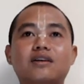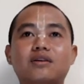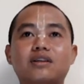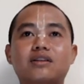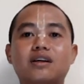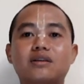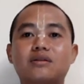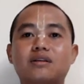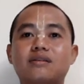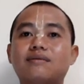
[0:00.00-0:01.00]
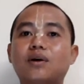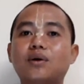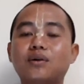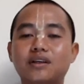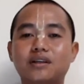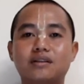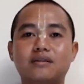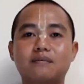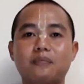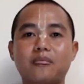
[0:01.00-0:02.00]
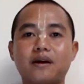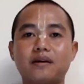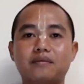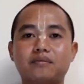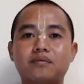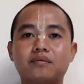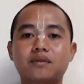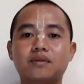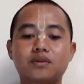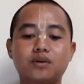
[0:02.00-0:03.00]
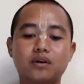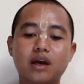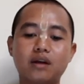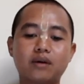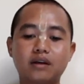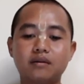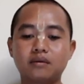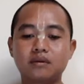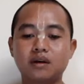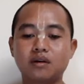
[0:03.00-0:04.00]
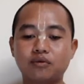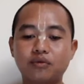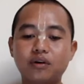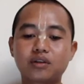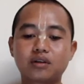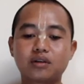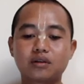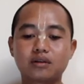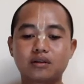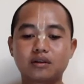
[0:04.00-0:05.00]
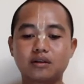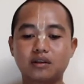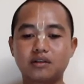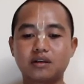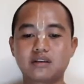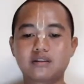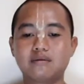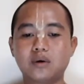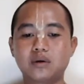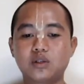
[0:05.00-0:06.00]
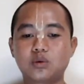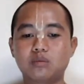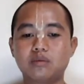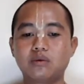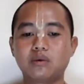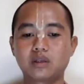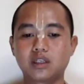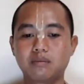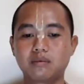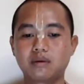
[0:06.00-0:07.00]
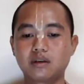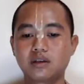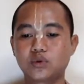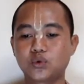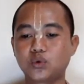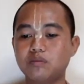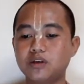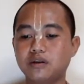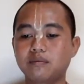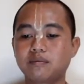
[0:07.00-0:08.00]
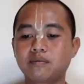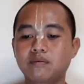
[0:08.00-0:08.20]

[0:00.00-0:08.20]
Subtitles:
Krishna's devotee. Yeah. So in that way, first, Krishna's devotees should be worshipped, should be